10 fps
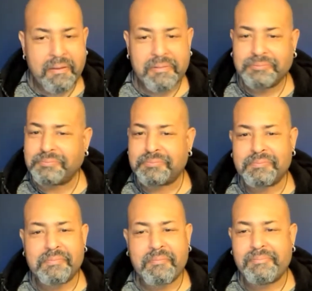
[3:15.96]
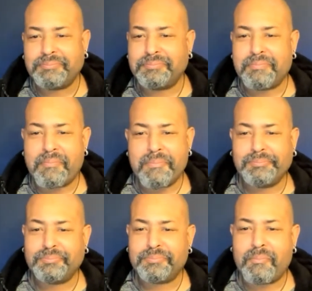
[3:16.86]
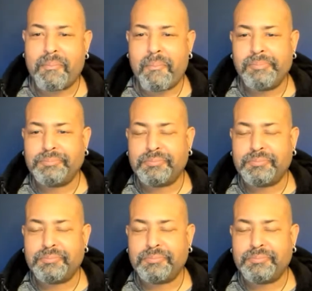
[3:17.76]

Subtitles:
It's President's Day. You know what?